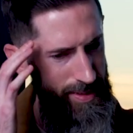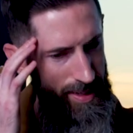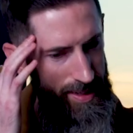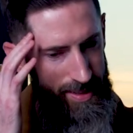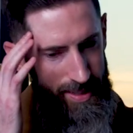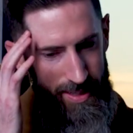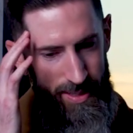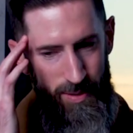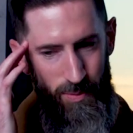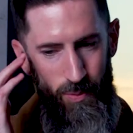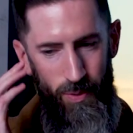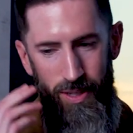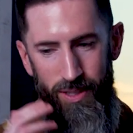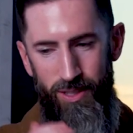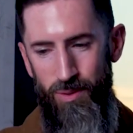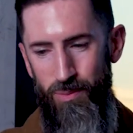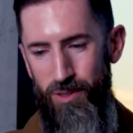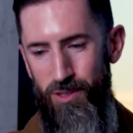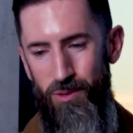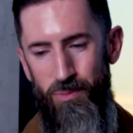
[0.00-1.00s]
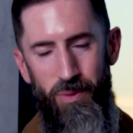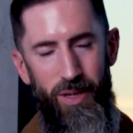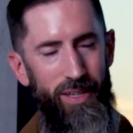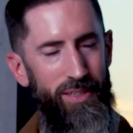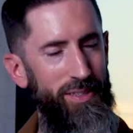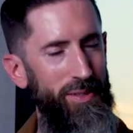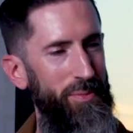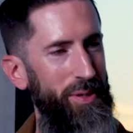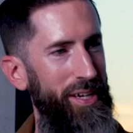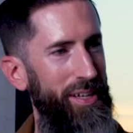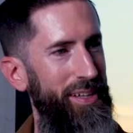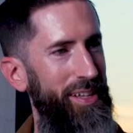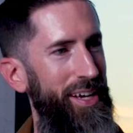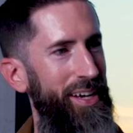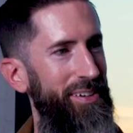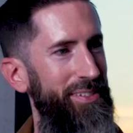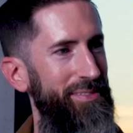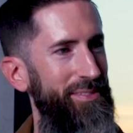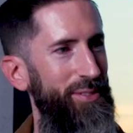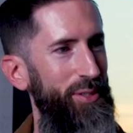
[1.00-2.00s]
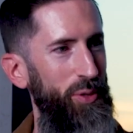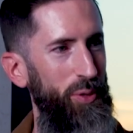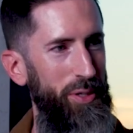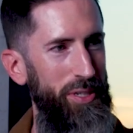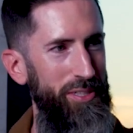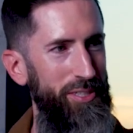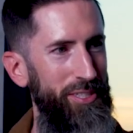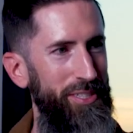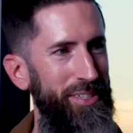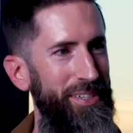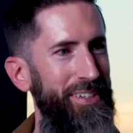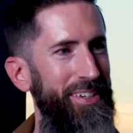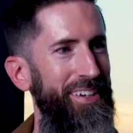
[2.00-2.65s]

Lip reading: It takes up way too much space on my cloud storage.